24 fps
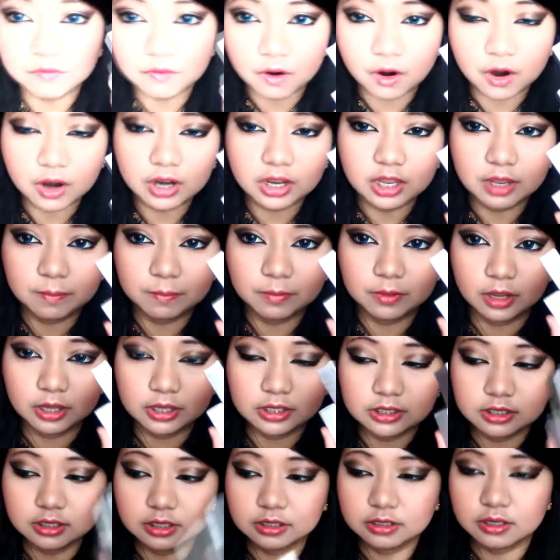four lip
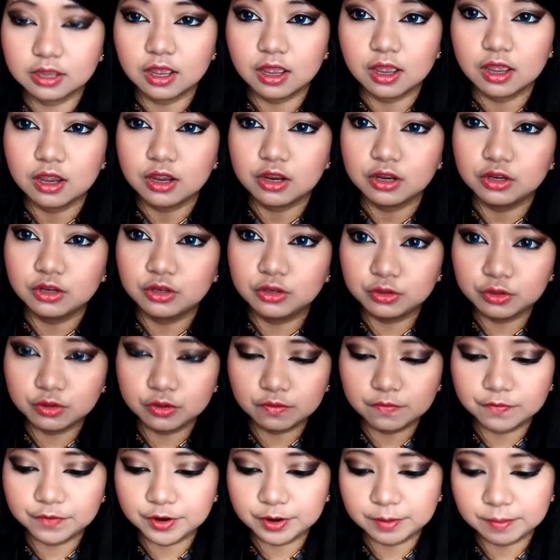glosses
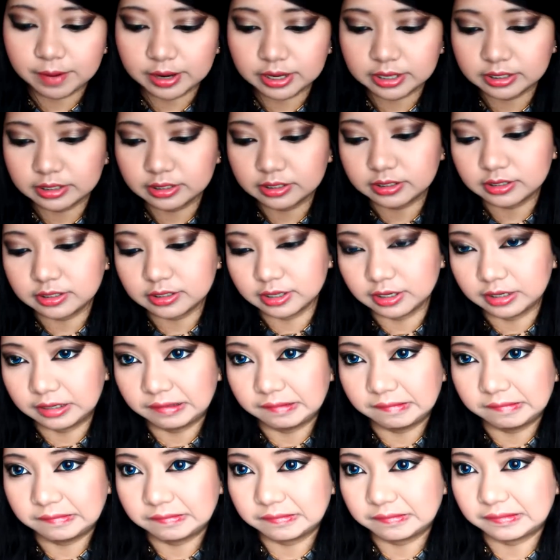two for
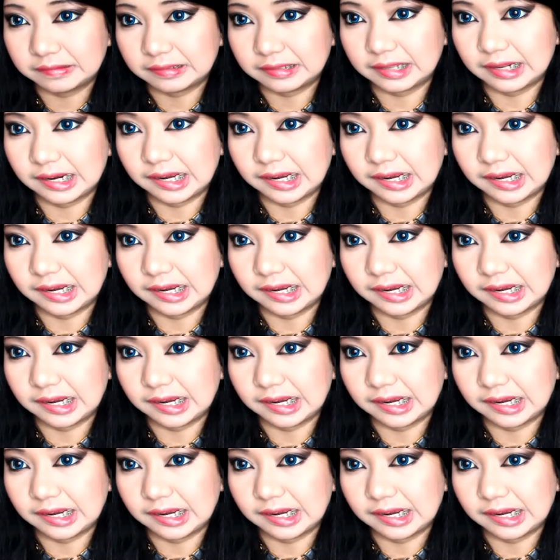myself